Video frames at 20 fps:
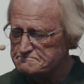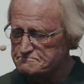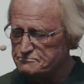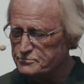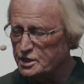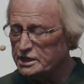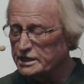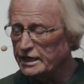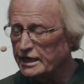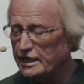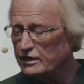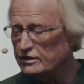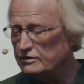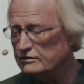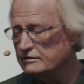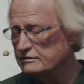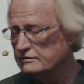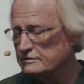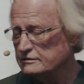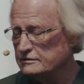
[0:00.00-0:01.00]
But
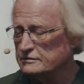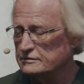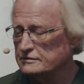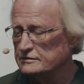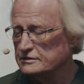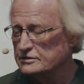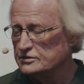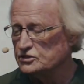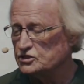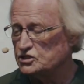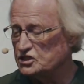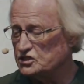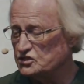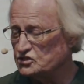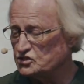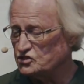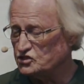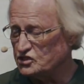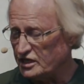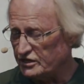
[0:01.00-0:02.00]
now
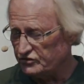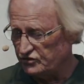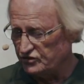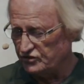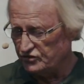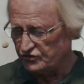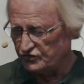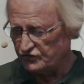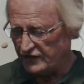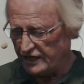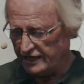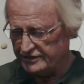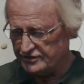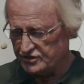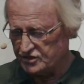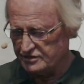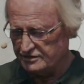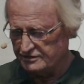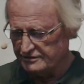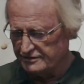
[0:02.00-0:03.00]
she's Jesse's
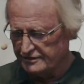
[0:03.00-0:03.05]
fight.